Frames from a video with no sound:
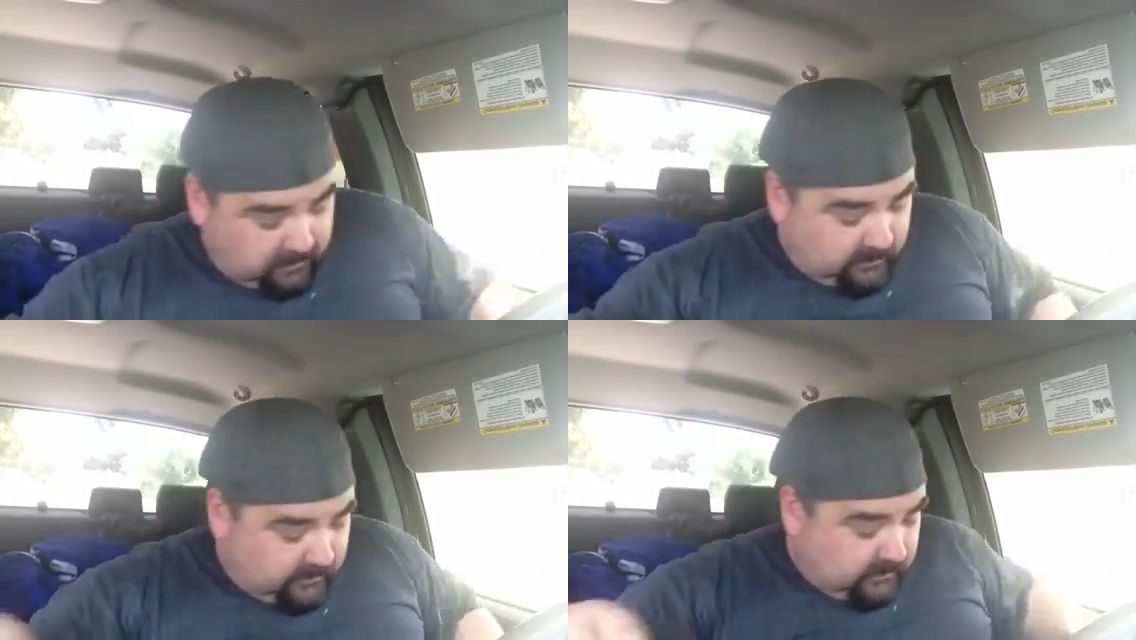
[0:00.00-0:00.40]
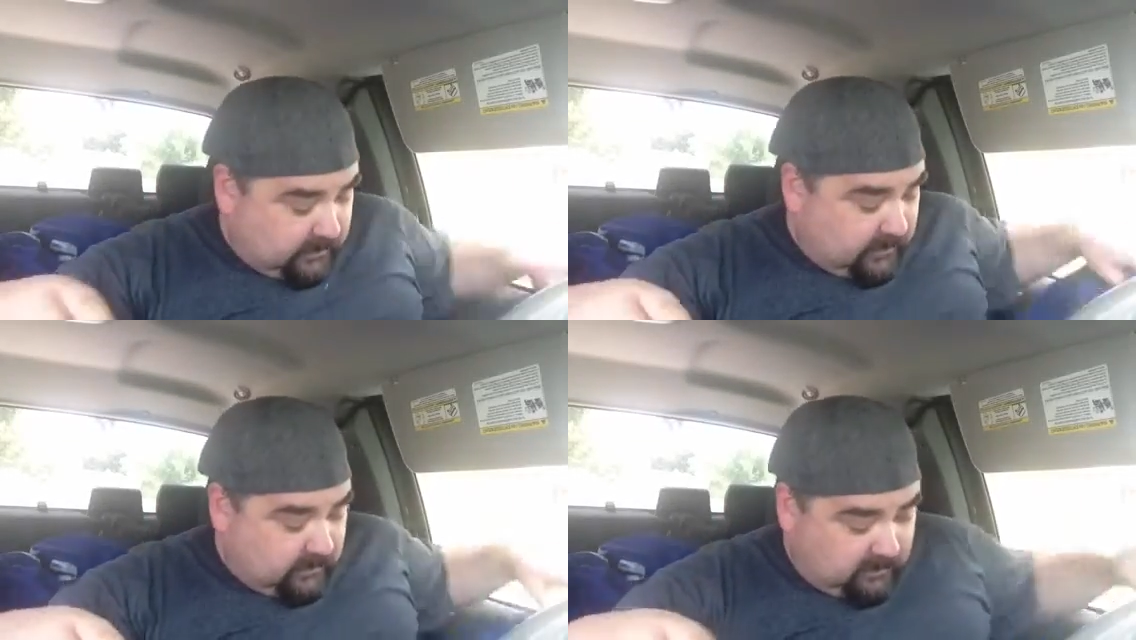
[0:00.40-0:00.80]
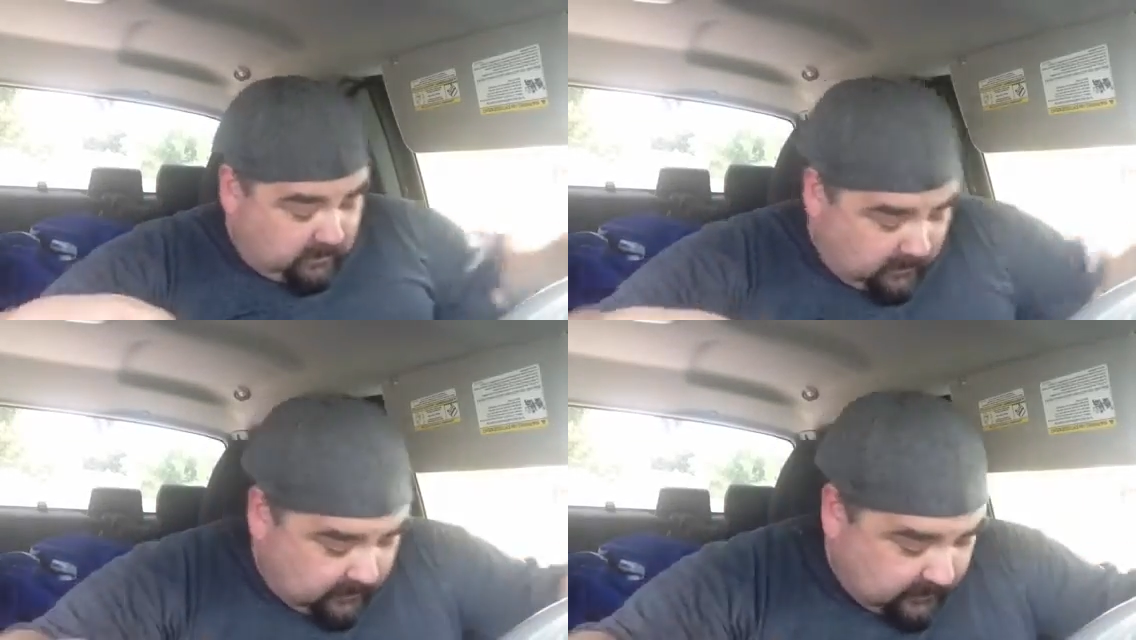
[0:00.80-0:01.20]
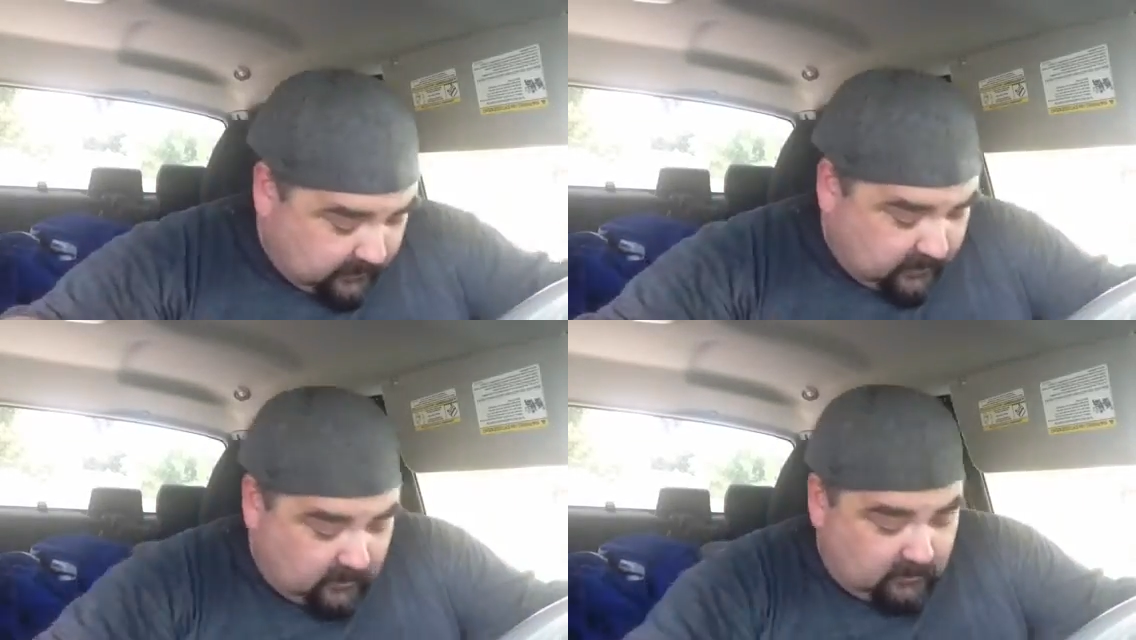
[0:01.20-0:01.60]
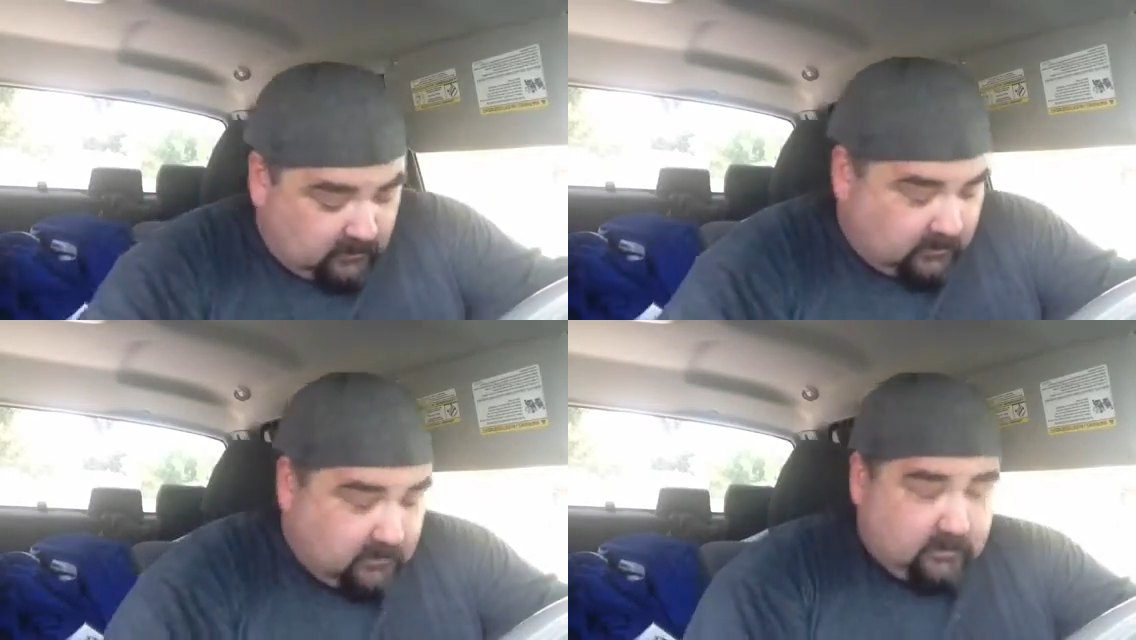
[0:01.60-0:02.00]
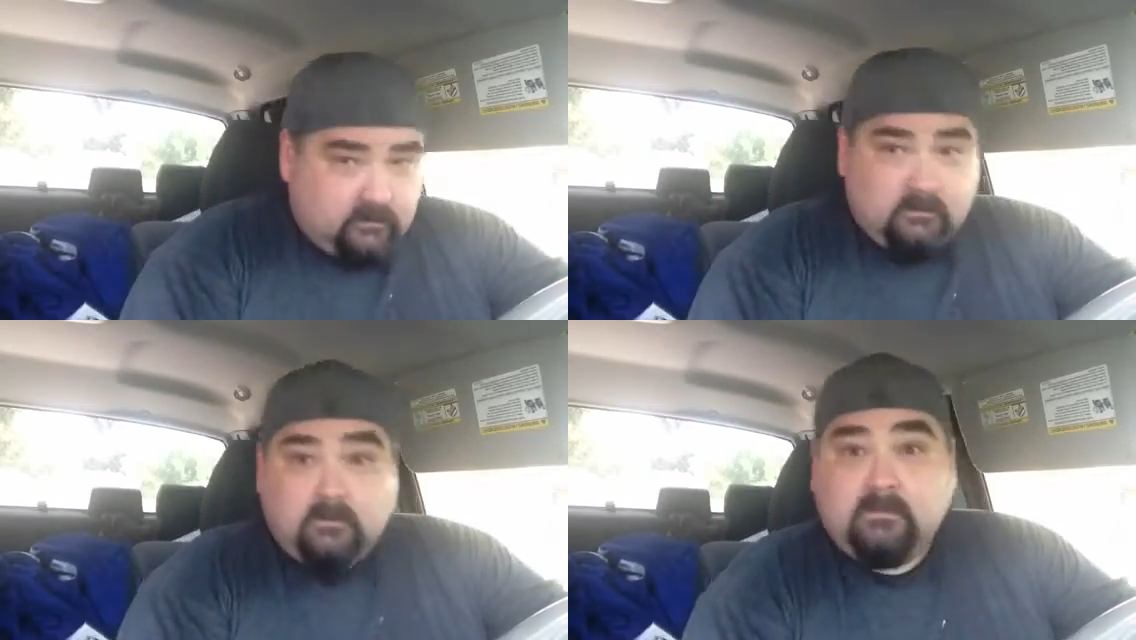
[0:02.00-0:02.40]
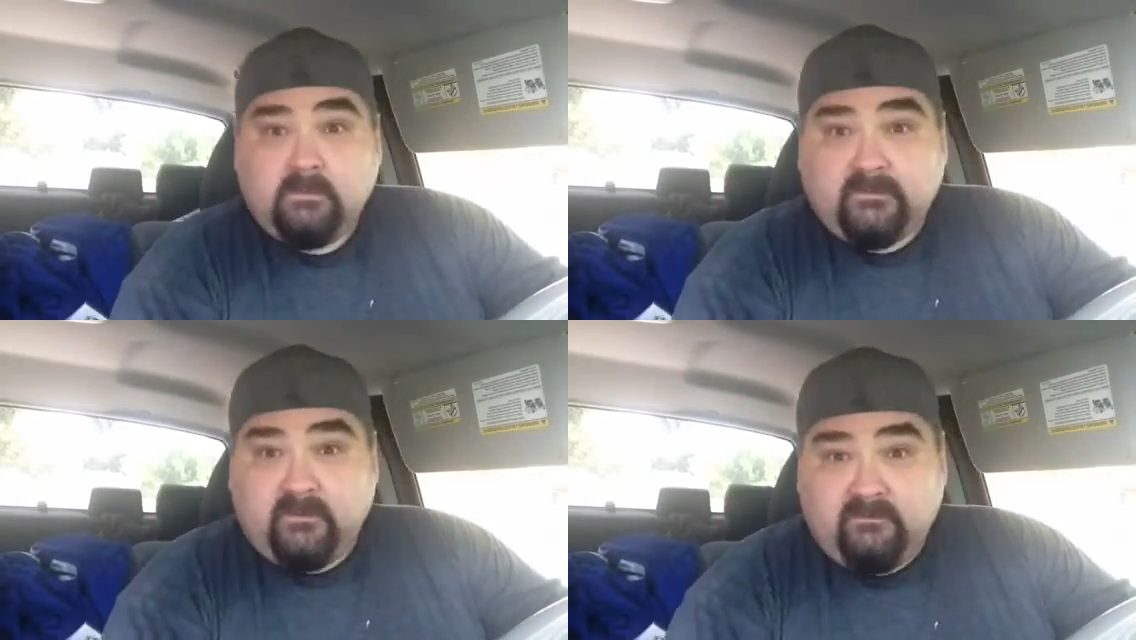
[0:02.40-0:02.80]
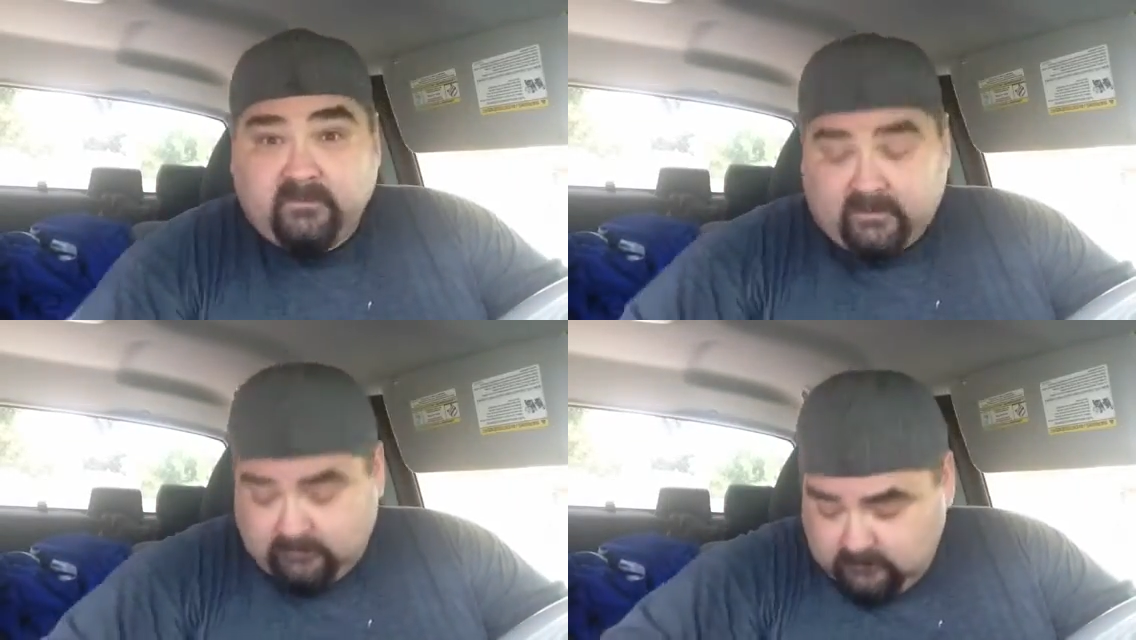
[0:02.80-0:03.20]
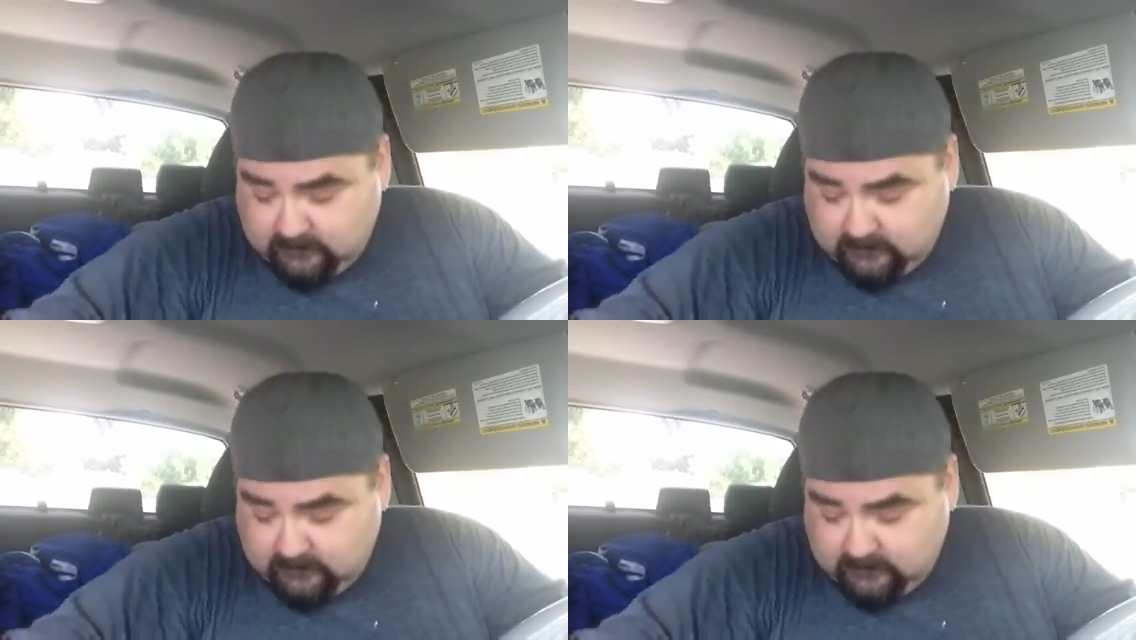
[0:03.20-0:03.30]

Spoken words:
is it at? Oh, Lord. Excuse me.